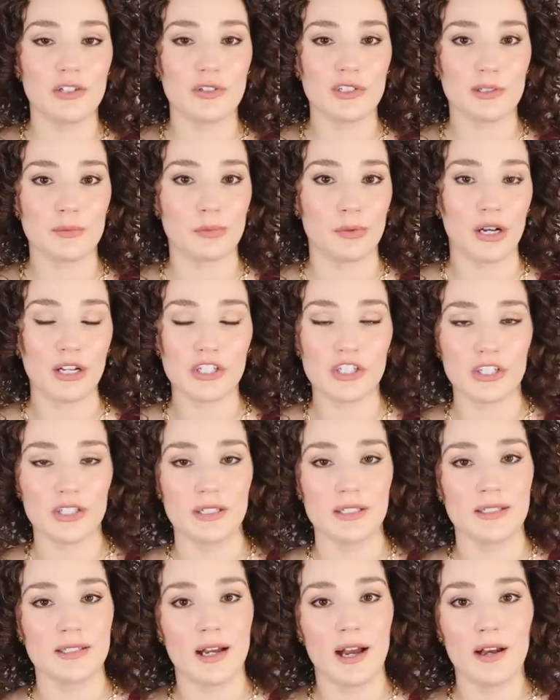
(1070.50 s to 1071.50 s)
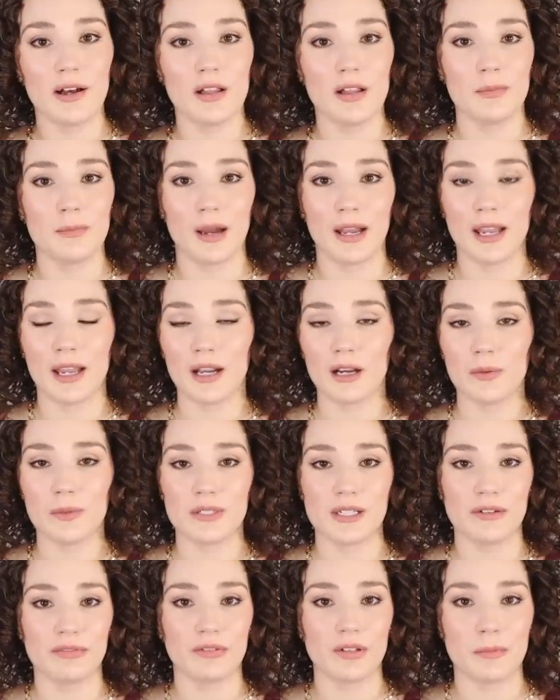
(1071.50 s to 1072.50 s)
use a brush to style, my hair would
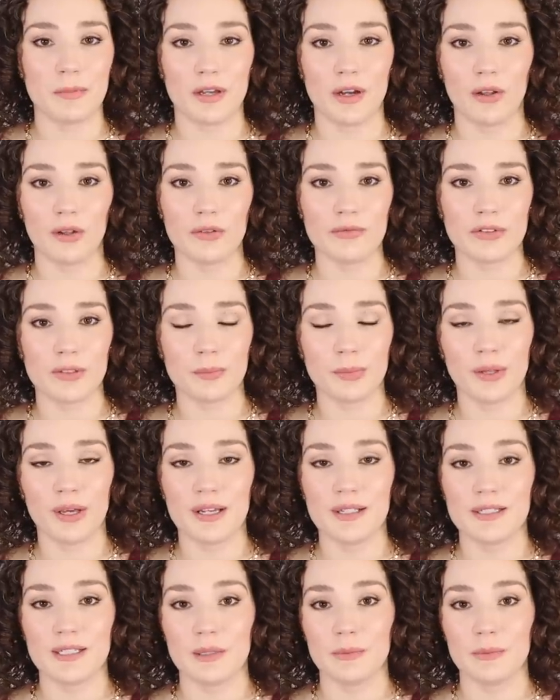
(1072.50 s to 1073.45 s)
definitely be all over the place.